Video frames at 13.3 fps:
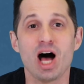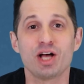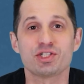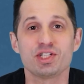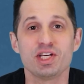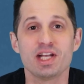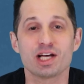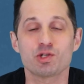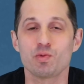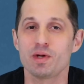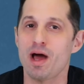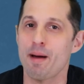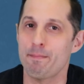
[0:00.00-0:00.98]
I'll see you next
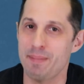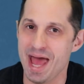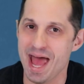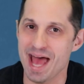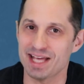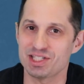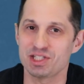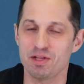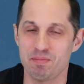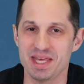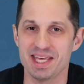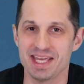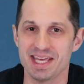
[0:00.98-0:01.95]
week on Pass the
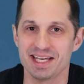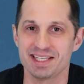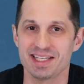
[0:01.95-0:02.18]
P E